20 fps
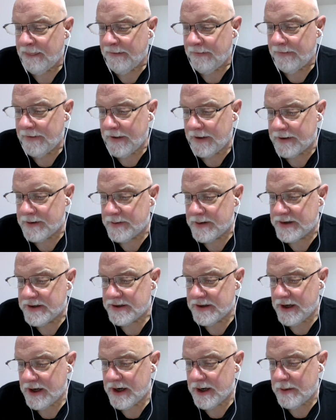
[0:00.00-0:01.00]
not to be
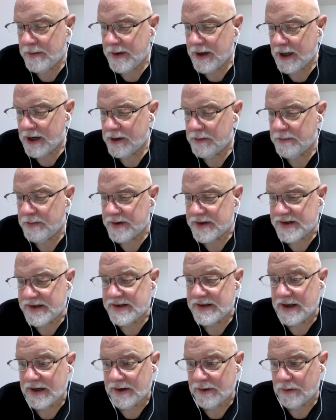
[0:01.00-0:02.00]
snotty about it, but
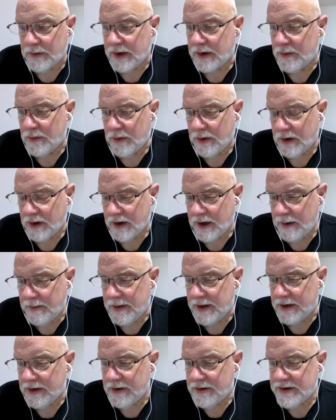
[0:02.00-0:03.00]
second rate work. I
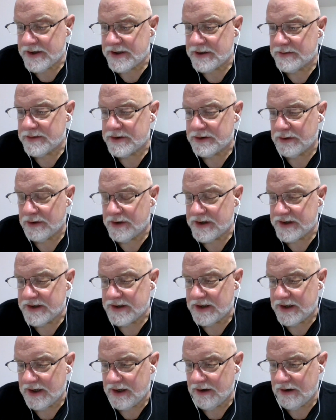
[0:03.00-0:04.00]
mean, there are some stories
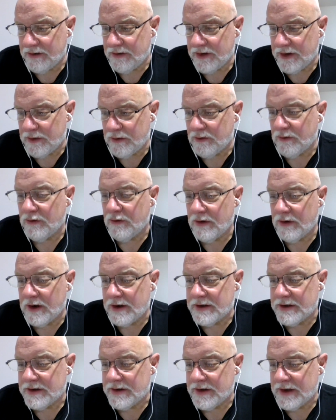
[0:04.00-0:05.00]
in here that
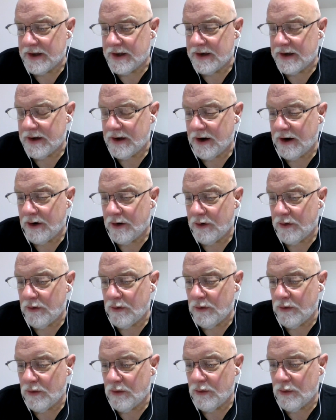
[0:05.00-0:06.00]
that are
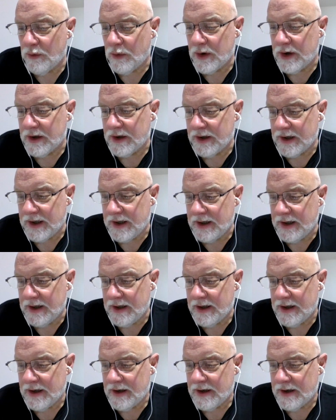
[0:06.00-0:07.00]
really